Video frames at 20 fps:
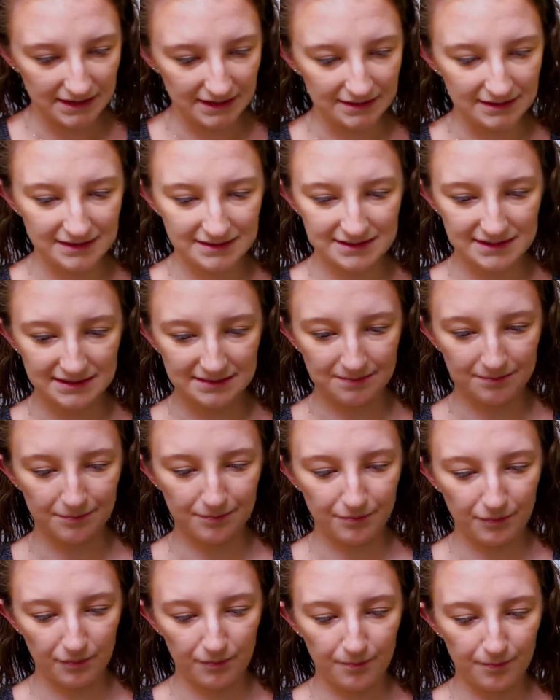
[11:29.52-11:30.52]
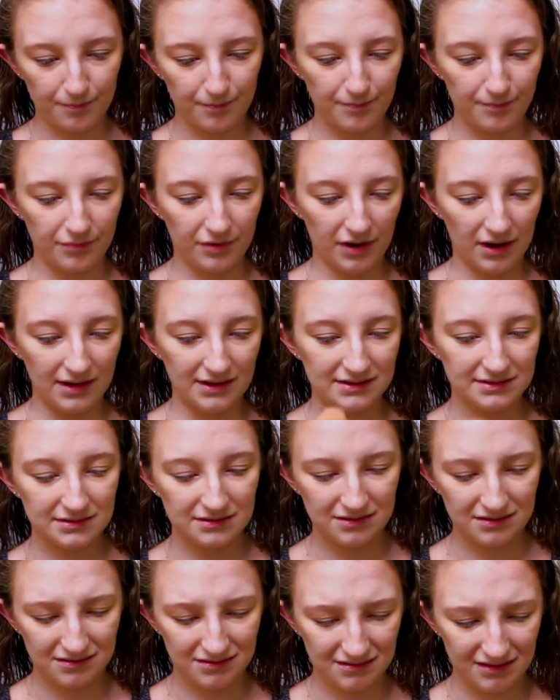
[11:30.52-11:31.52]
take this as
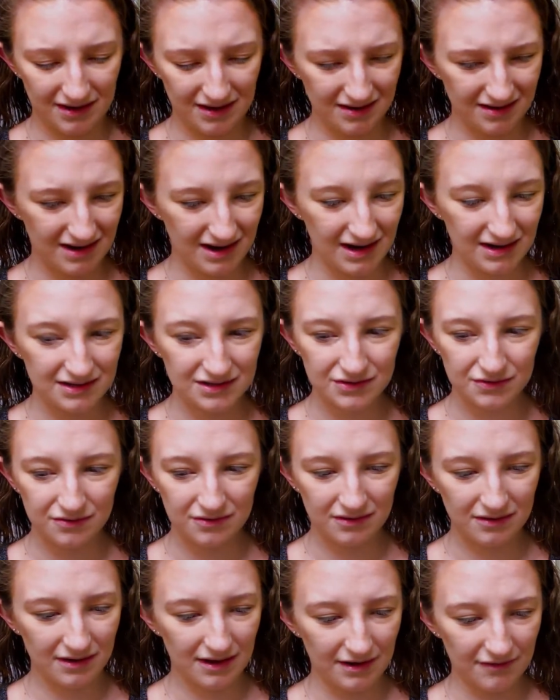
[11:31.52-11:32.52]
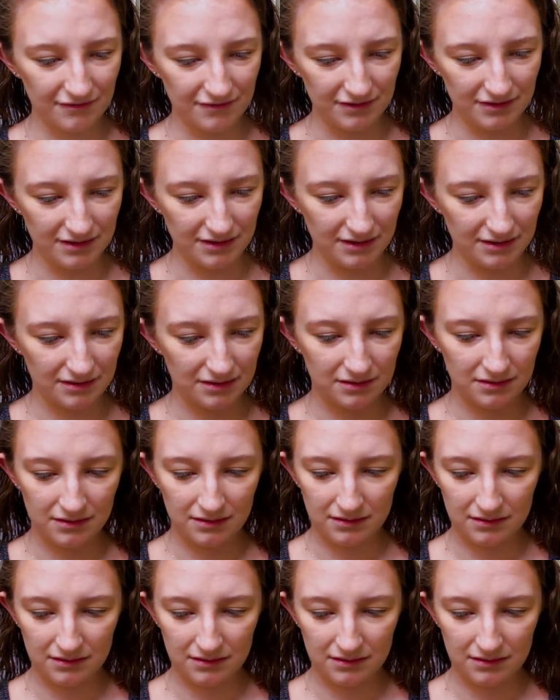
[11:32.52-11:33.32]
bronzer, not contour. I feel like,